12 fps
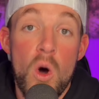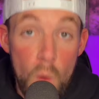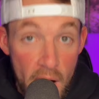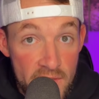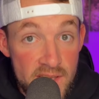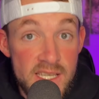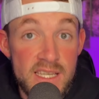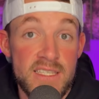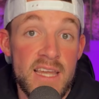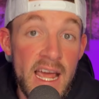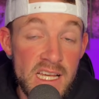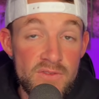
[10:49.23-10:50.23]
Why this
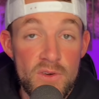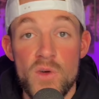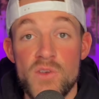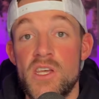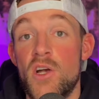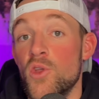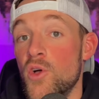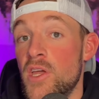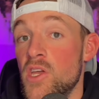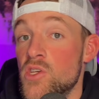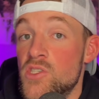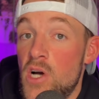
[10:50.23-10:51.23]
is nice for those that are
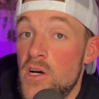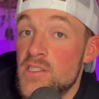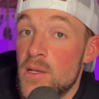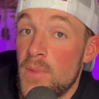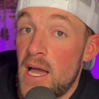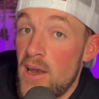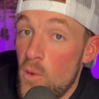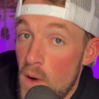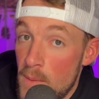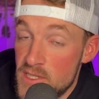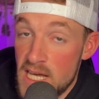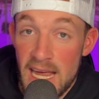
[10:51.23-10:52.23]
looking to start some kind of
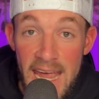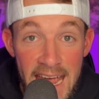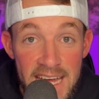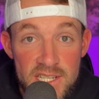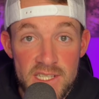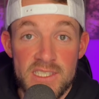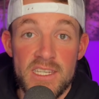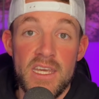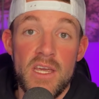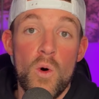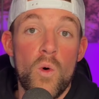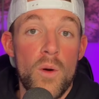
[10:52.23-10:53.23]
website
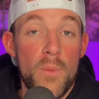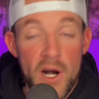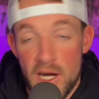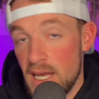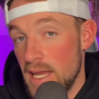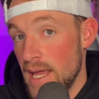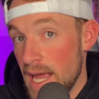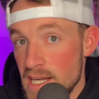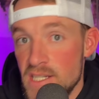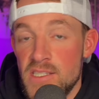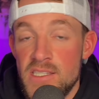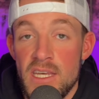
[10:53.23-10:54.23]
agency or marketing
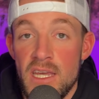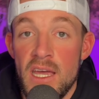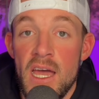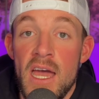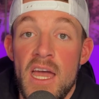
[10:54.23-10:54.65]
agency